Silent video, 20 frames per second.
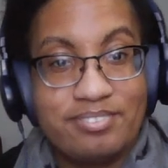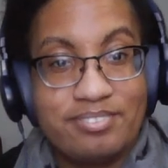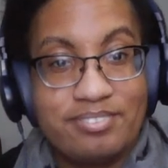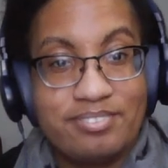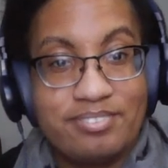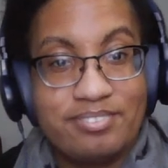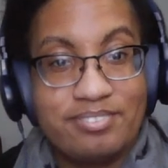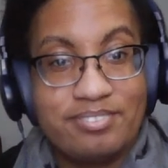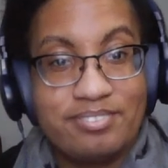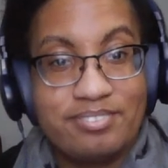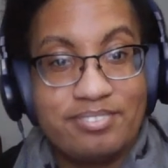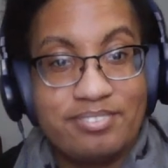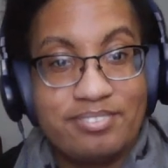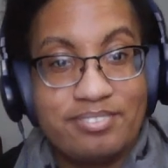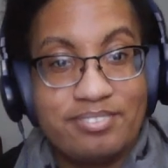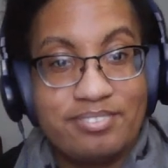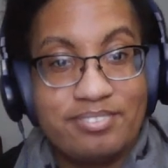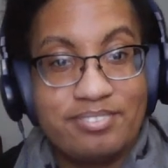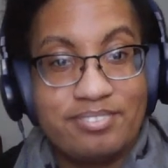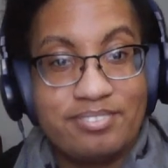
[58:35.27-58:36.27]

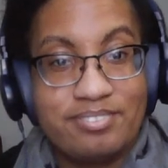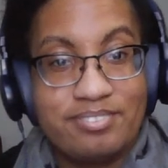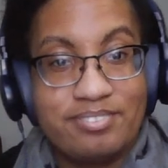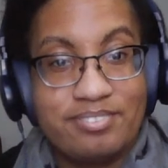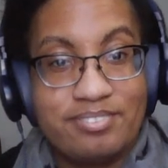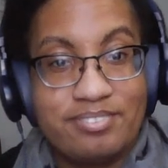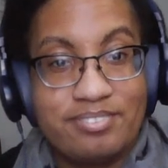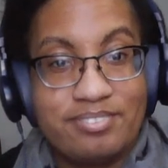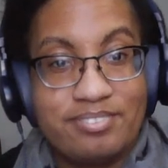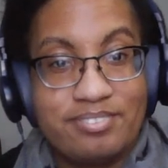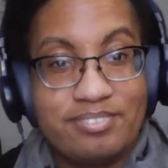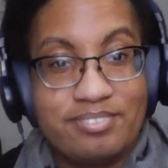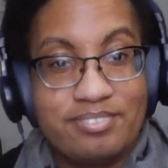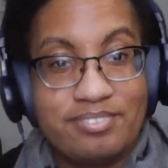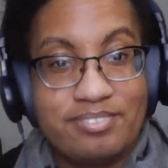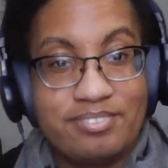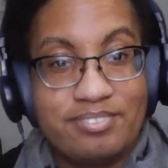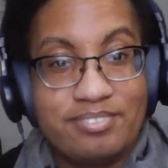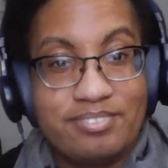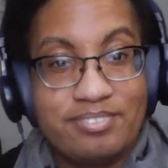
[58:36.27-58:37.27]

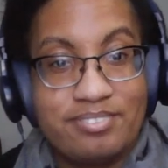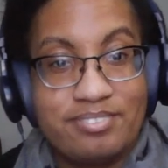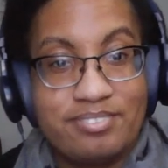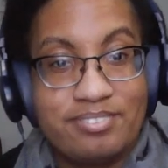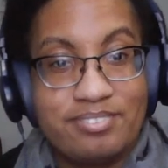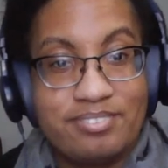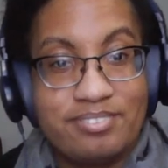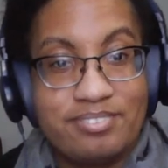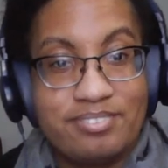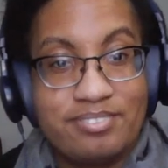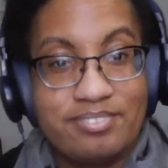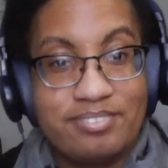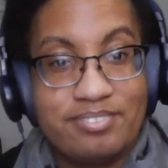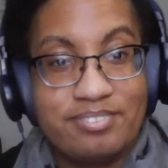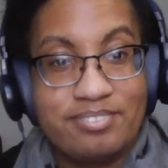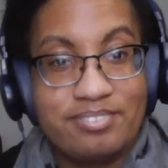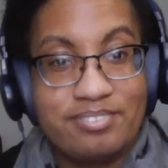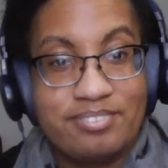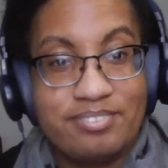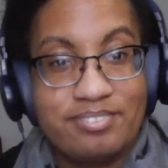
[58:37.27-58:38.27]

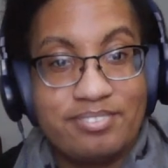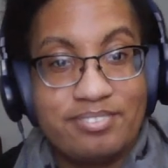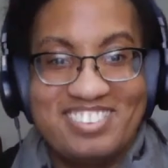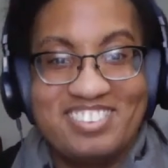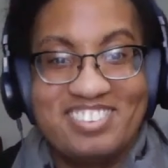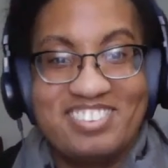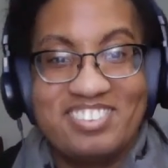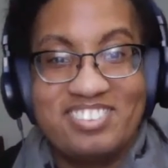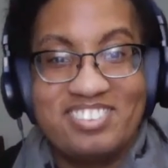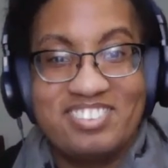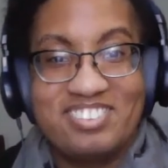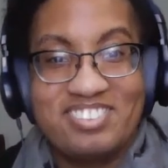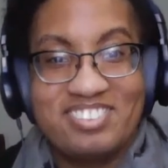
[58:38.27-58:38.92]
[no speech]